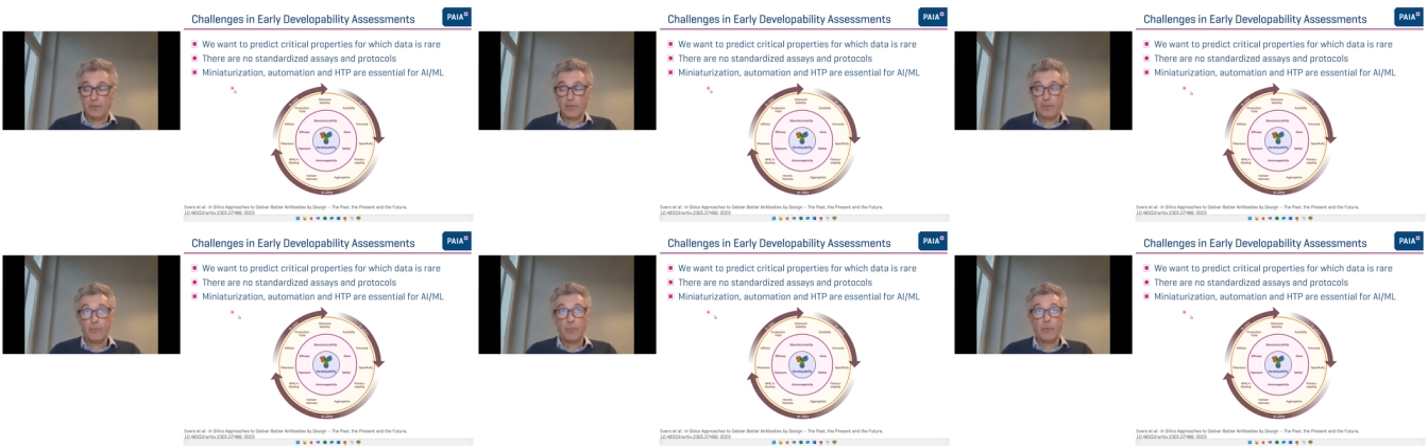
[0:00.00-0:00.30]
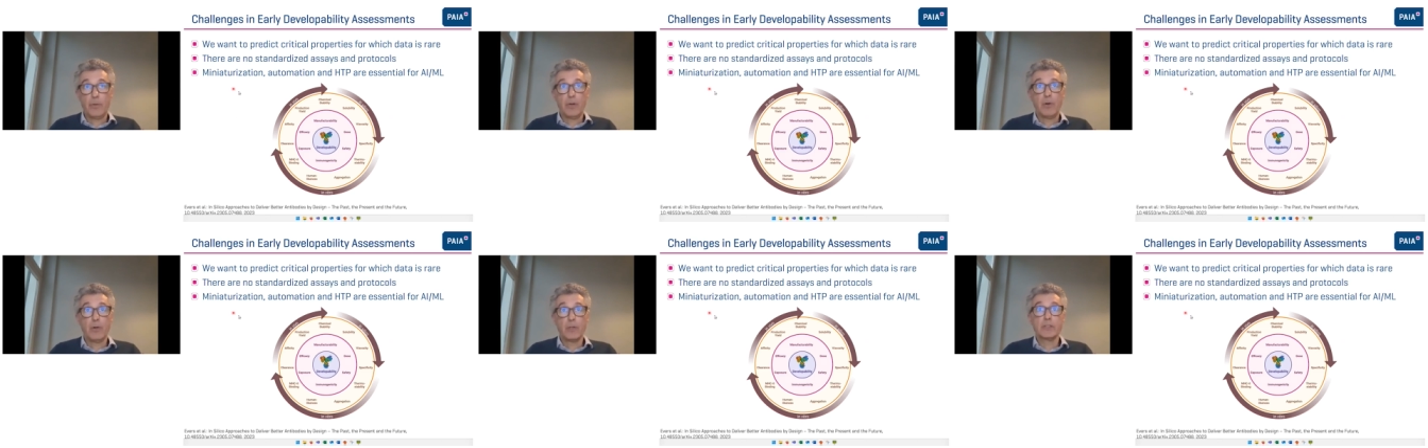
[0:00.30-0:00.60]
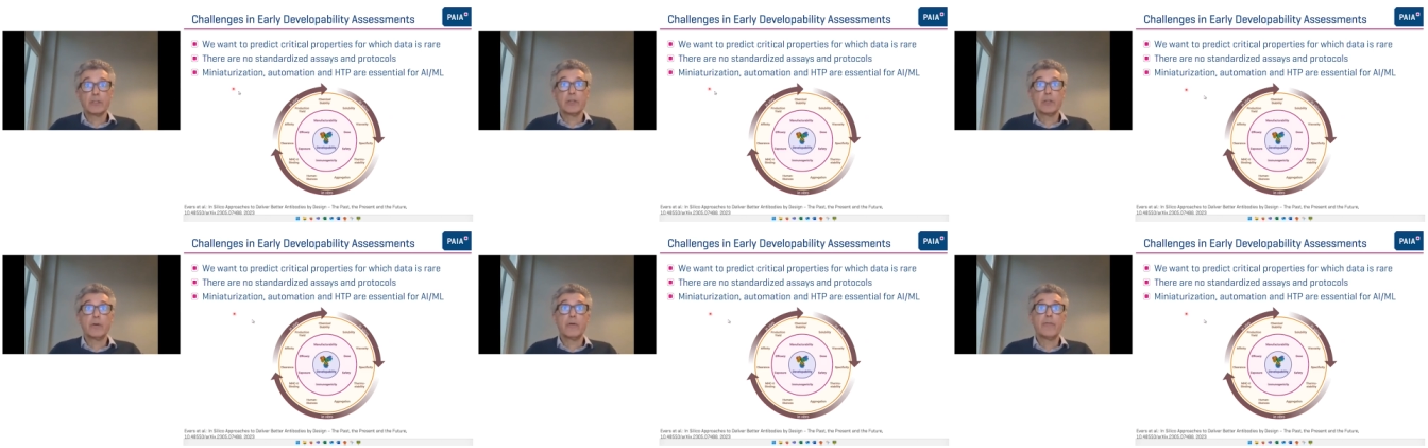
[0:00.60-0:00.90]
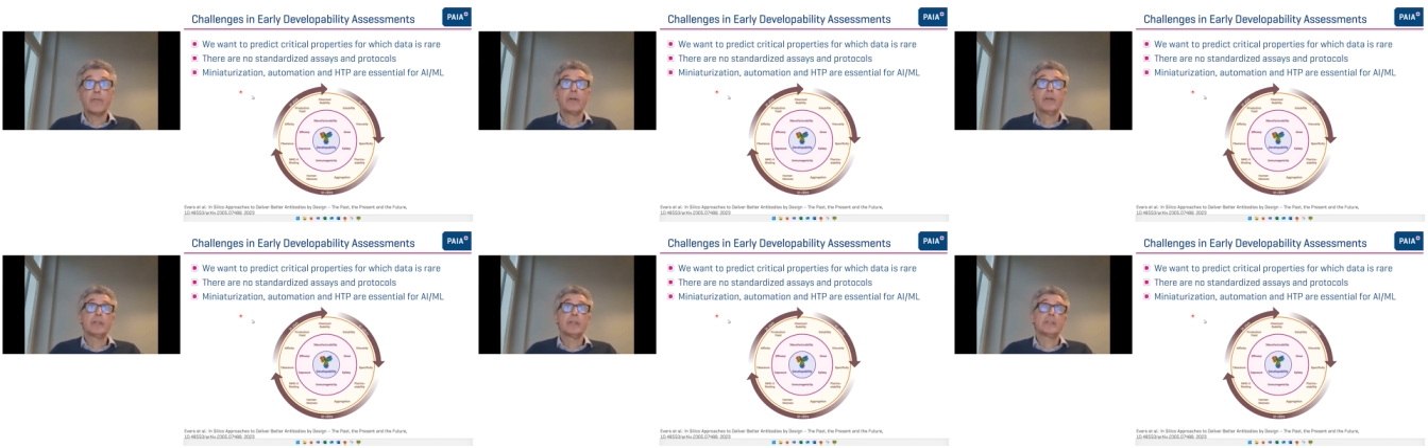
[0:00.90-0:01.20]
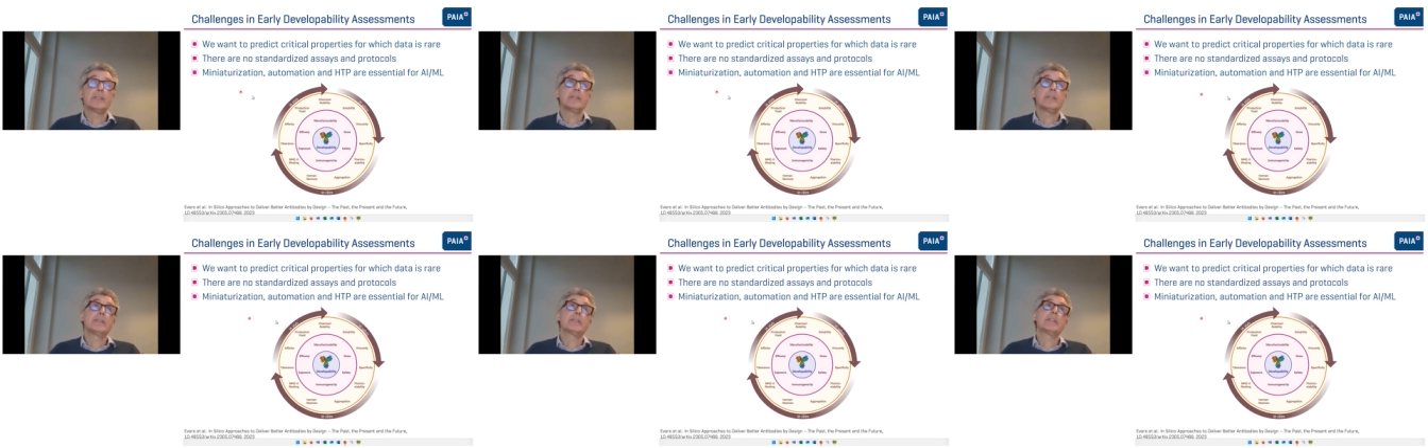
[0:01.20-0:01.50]
we also
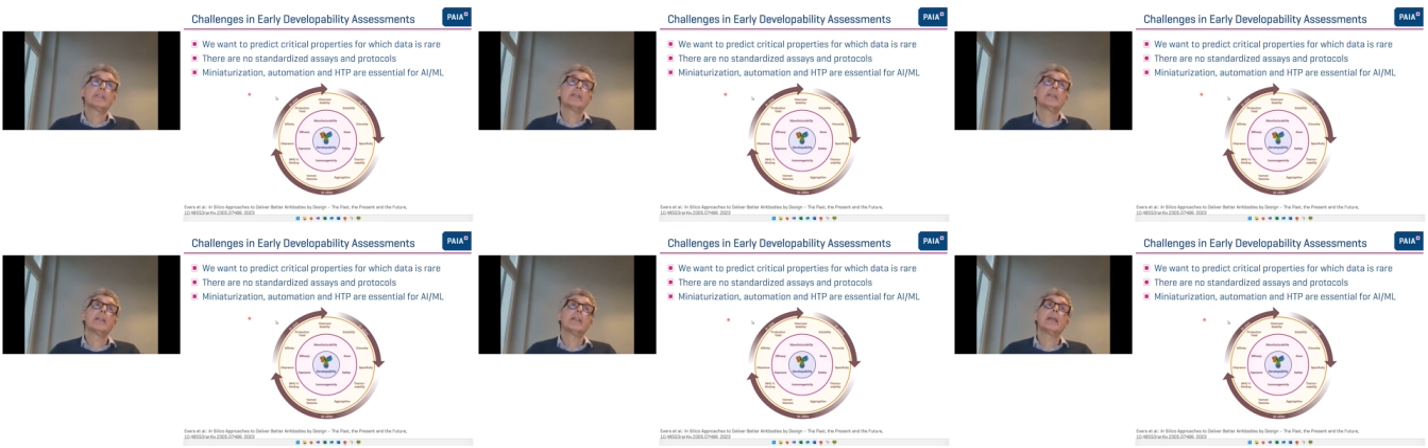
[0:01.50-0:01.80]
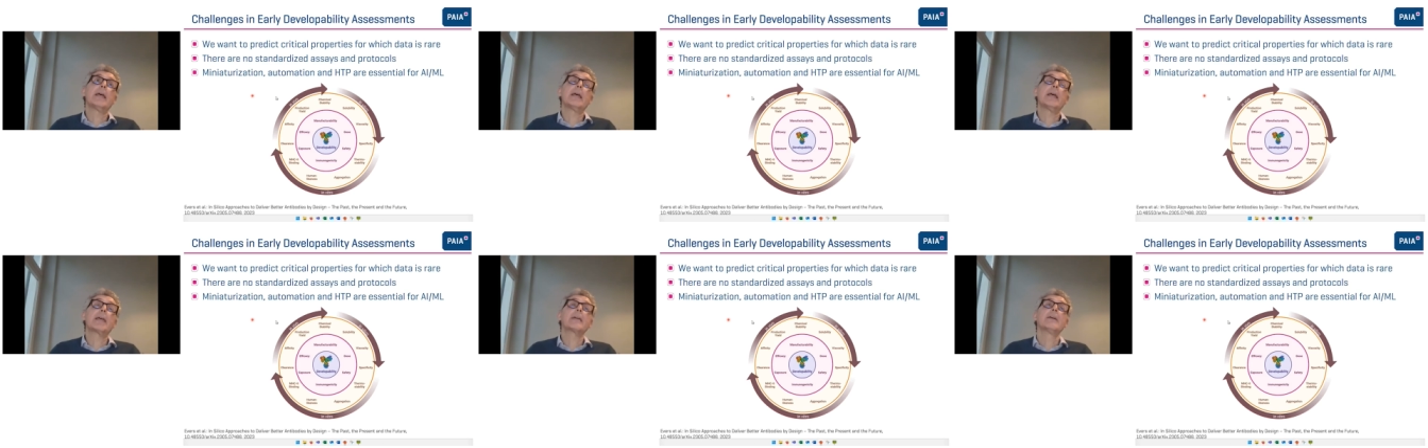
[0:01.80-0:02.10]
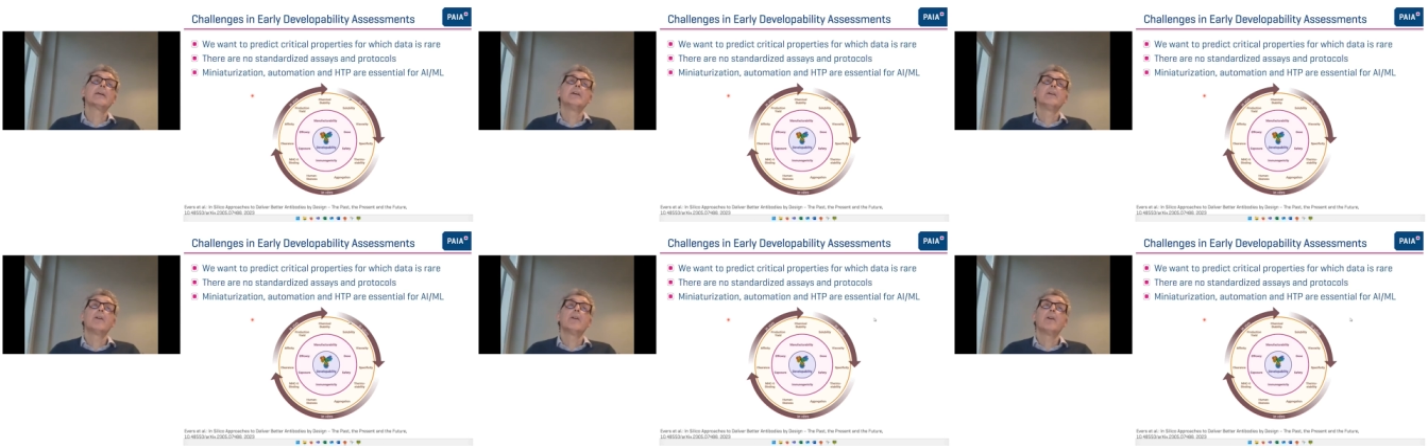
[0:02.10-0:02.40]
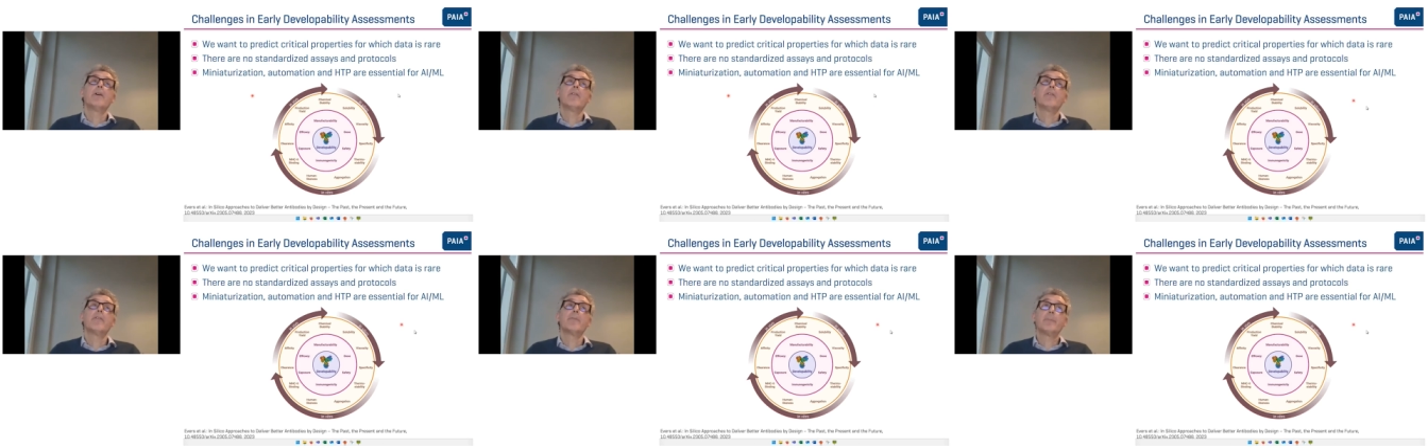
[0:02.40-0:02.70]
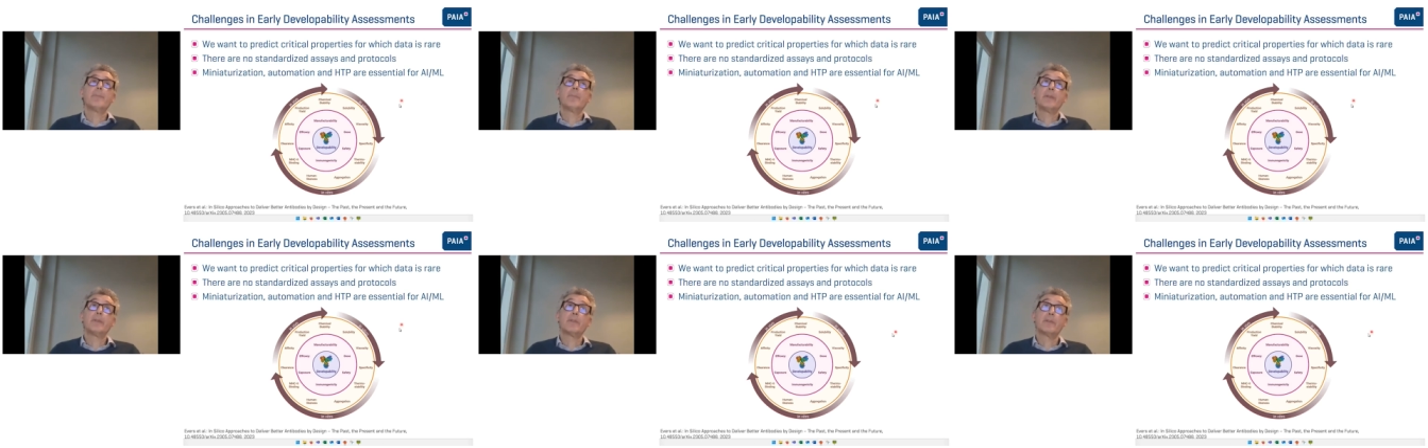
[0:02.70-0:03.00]
see a lack of
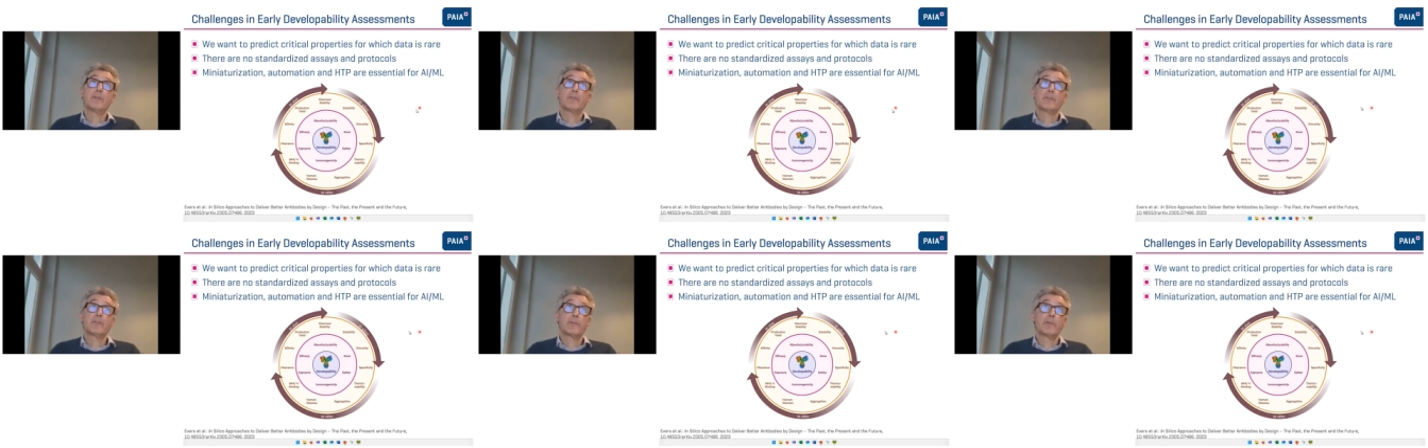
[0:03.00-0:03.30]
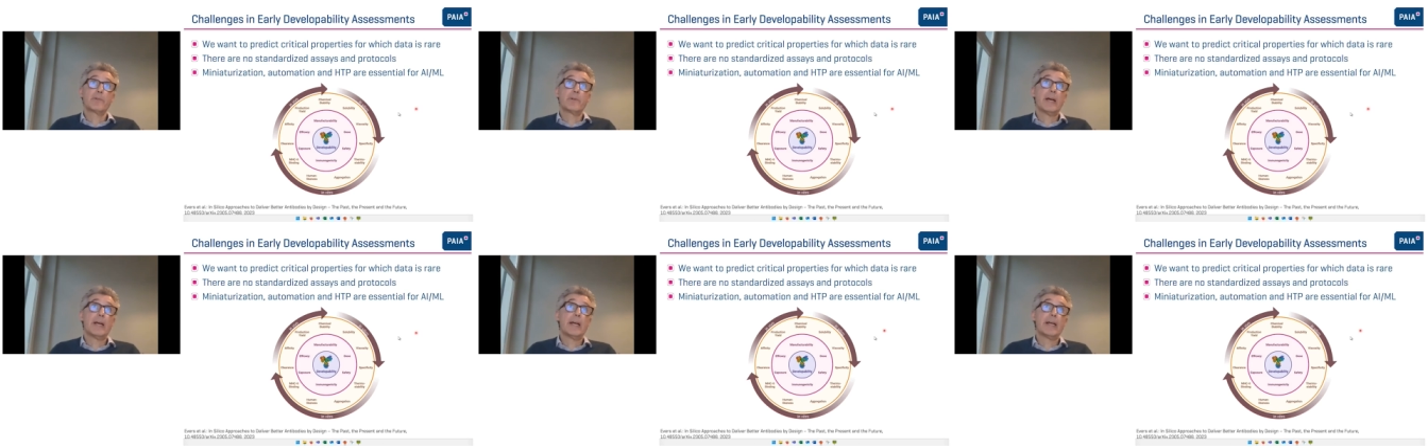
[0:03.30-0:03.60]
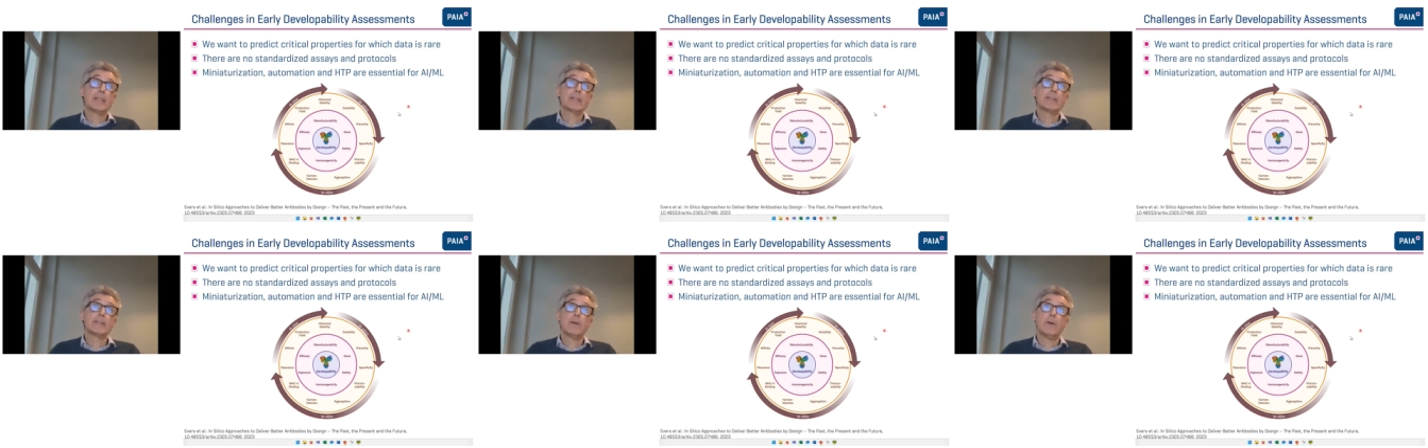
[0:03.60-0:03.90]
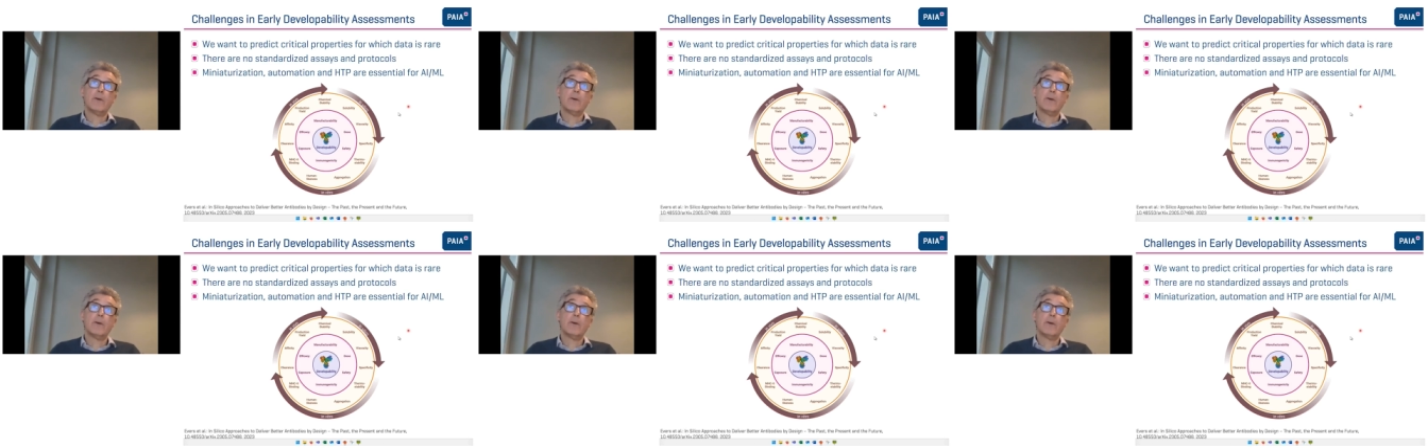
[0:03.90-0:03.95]
miniaturized,